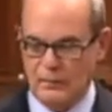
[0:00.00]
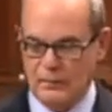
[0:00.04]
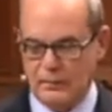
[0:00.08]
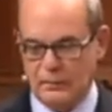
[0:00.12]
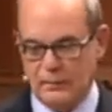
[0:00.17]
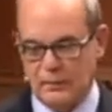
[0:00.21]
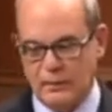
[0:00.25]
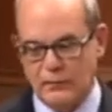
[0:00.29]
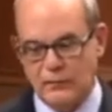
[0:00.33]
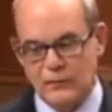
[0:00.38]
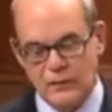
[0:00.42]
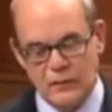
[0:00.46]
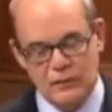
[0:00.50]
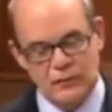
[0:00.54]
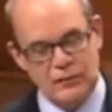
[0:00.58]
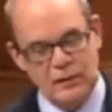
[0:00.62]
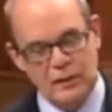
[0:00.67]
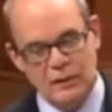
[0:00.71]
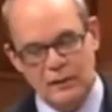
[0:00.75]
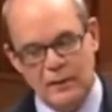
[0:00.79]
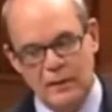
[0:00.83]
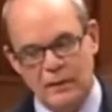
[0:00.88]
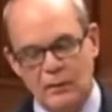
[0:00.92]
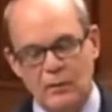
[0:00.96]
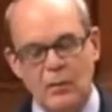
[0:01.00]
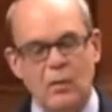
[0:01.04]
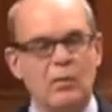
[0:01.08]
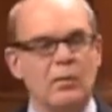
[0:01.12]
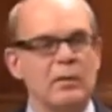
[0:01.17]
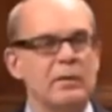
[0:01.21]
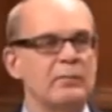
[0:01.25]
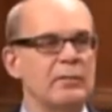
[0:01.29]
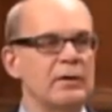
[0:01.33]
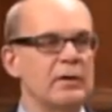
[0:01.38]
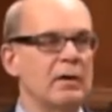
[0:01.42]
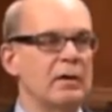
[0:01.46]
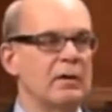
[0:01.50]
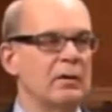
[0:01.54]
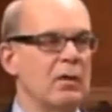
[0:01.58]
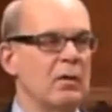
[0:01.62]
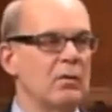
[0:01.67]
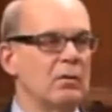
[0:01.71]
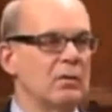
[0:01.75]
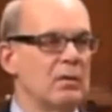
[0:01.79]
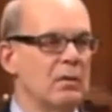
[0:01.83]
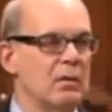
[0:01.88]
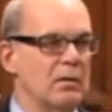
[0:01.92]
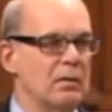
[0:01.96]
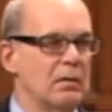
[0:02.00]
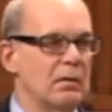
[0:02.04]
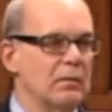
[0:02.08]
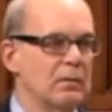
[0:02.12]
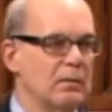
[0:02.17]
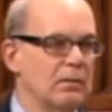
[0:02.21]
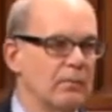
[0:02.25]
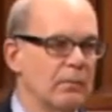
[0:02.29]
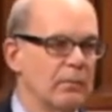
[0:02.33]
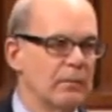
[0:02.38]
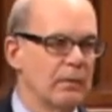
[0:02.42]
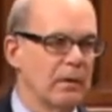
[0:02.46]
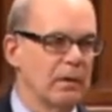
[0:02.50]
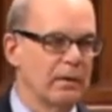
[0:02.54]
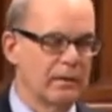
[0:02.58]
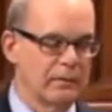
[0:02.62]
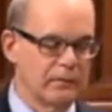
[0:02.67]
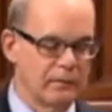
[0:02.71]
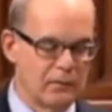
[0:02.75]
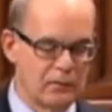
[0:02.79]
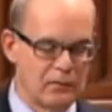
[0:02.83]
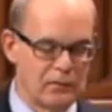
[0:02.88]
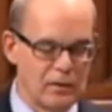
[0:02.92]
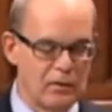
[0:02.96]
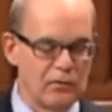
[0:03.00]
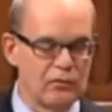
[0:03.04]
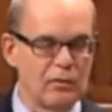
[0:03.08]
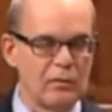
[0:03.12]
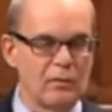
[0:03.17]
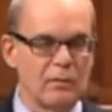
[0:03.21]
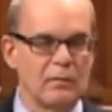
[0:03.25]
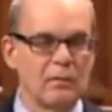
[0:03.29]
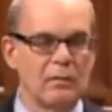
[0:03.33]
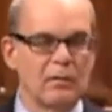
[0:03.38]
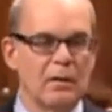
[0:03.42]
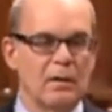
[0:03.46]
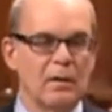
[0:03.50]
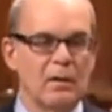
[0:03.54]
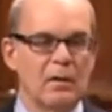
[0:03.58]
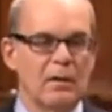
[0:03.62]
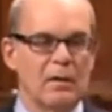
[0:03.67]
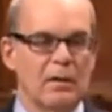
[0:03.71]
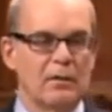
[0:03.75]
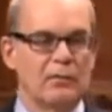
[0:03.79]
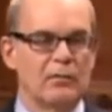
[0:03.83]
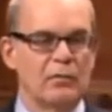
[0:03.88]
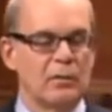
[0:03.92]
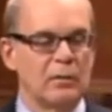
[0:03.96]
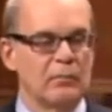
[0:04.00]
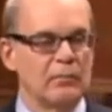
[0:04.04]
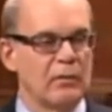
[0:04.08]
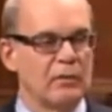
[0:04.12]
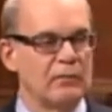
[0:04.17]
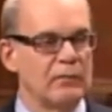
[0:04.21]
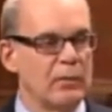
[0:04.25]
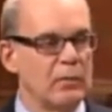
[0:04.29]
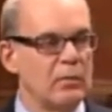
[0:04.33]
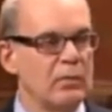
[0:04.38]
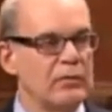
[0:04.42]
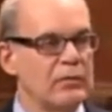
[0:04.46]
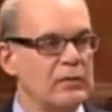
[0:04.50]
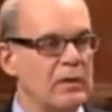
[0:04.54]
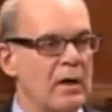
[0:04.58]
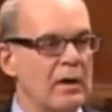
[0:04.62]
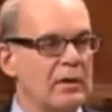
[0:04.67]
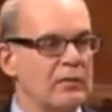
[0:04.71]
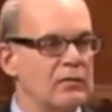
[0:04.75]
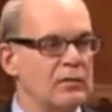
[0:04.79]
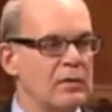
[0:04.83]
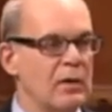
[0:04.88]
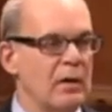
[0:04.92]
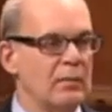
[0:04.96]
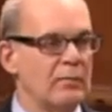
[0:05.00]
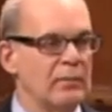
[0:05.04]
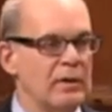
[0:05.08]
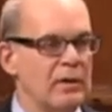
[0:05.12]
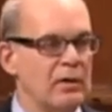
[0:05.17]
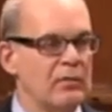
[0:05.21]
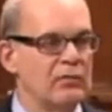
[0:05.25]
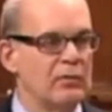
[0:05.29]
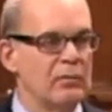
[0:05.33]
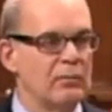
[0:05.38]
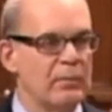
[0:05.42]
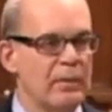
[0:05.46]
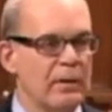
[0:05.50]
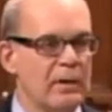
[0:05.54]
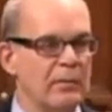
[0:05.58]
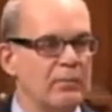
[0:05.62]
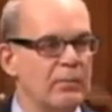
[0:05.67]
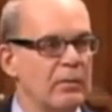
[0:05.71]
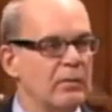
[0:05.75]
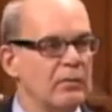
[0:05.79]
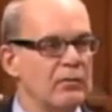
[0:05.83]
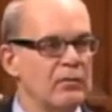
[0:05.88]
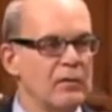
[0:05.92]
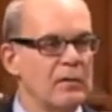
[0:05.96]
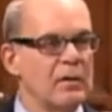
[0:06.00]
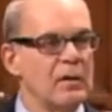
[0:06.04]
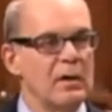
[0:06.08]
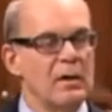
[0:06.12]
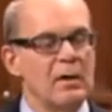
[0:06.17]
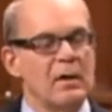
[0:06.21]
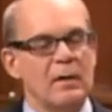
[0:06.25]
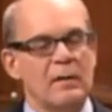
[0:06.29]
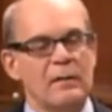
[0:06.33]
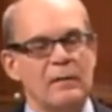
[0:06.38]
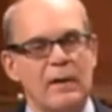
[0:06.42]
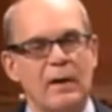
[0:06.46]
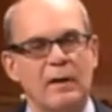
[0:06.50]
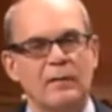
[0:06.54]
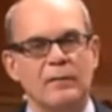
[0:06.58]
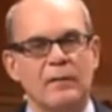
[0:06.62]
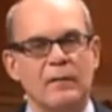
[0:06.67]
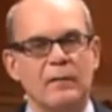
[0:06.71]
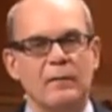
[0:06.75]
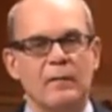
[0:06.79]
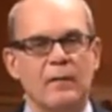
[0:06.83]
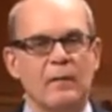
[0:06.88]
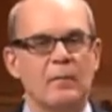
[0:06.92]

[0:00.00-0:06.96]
insisting that it only be a local decision in terms of who signs nomination papers, that the